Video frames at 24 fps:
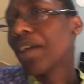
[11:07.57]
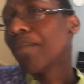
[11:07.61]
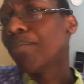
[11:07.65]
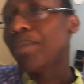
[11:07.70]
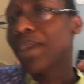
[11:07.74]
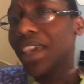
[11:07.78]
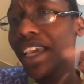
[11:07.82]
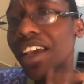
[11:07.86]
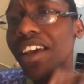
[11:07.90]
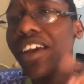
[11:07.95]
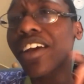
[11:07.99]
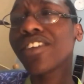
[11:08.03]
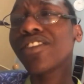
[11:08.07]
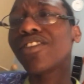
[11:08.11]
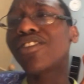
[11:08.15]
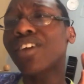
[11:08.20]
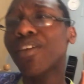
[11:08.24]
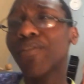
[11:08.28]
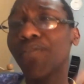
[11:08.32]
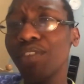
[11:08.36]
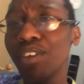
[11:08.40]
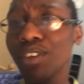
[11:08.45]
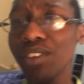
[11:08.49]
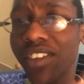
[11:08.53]
Being
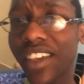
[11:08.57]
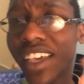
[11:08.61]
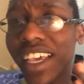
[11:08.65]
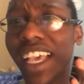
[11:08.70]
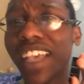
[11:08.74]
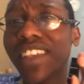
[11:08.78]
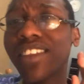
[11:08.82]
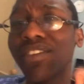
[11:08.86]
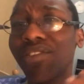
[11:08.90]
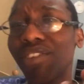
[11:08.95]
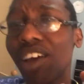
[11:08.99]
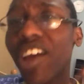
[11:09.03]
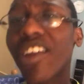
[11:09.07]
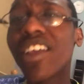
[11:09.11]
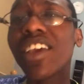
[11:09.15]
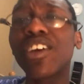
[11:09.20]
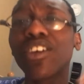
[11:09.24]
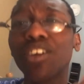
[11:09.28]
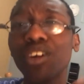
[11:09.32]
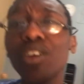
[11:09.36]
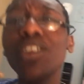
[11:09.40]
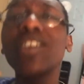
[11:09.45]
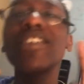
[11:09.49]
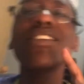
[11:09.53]
confusing is very
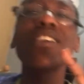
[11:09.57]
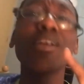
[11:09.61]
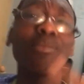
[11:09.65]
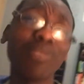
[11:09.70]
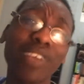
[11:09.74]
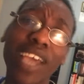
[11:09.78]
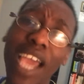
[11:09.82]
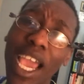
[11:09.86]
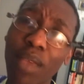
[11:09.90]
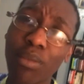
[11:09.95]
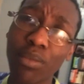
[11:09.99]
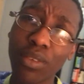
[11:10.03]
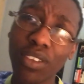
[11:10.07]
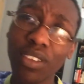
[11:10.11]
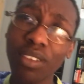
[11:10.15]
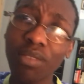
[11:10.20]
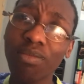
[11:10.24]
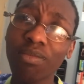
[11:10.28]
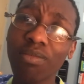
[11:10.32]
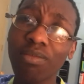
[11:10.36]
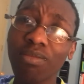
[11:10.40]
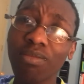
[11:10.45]
good sometimes.